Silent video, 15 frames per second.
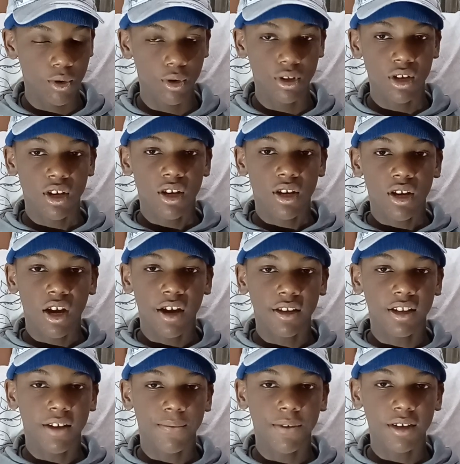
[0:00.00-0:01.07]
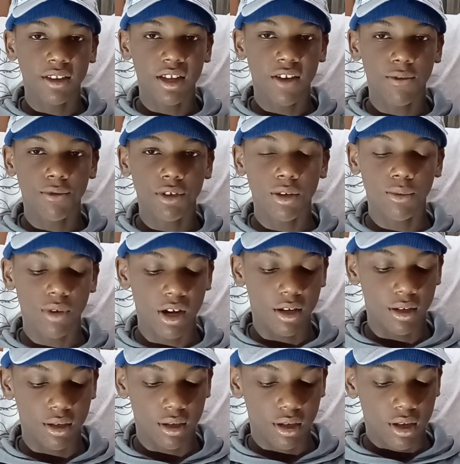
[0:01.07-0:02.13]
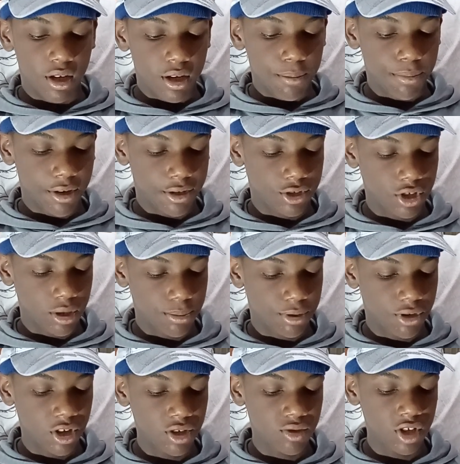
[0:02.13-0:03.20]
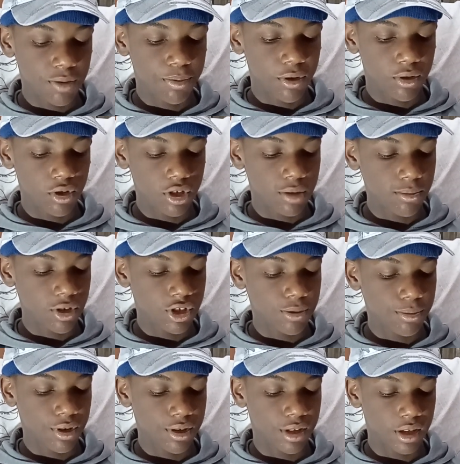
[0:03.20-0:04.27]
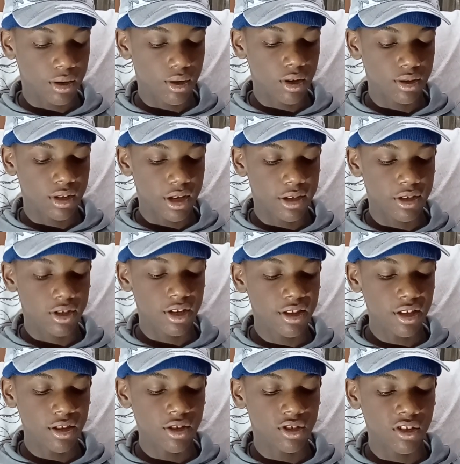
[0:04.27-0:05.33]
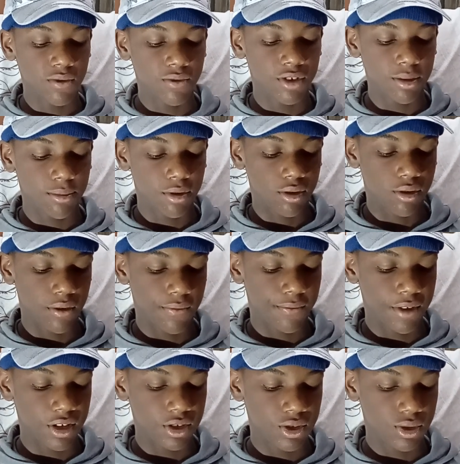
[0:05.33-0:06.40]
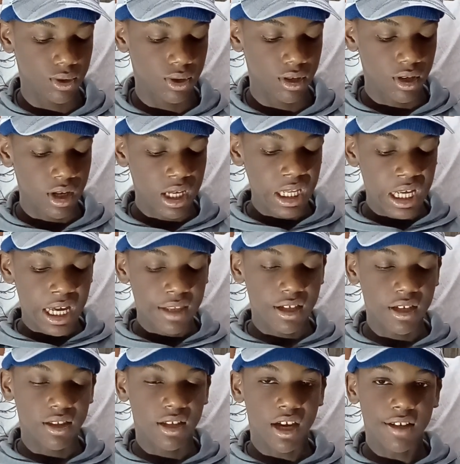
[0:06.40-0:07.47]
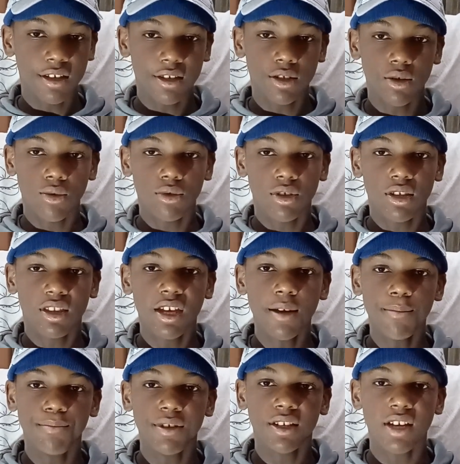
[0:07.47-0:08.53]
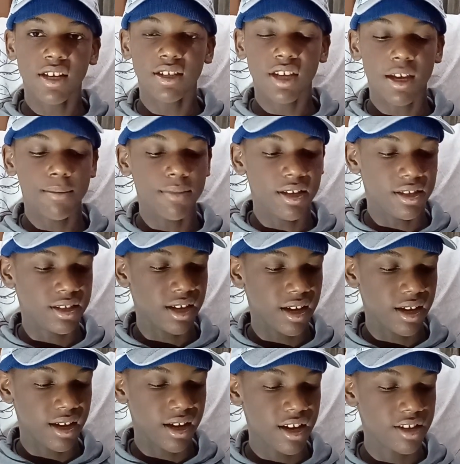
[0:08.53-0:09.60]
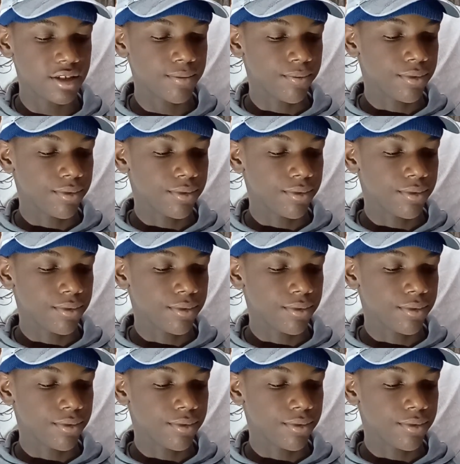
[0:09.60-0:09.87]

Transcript: world and affect everyone. But some countries produce much more than others. United Nations Framework Convention 1992. The 10 biggest emitters,